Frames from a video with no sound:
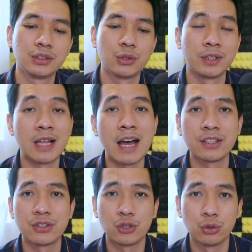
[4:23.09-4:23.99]
So it
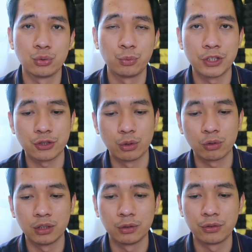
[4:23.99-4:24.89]
asks you which
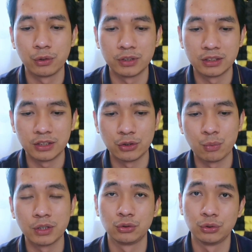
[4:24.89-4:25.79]
local authority you
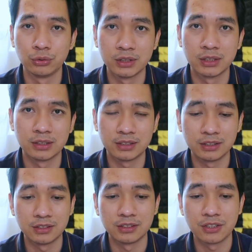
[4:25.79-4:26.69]
want to do the
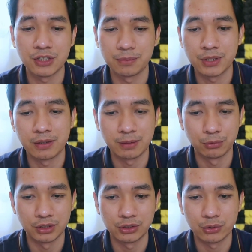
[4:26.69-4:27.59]
citizenship
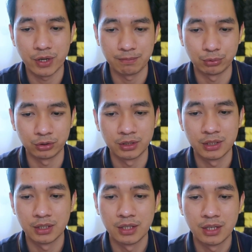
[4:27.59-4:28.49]
ceremony. So I put
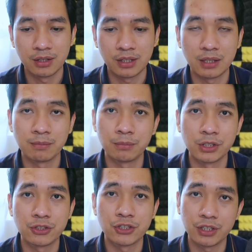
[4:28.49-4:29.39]

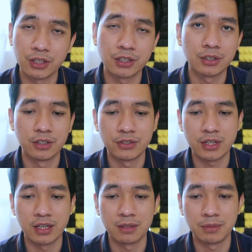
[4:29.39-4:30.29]
Cambridgeshire because
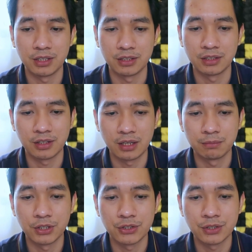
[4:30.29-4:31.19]
I am here in
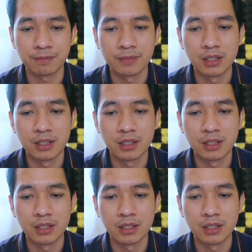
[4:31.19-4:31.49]
Cambridge.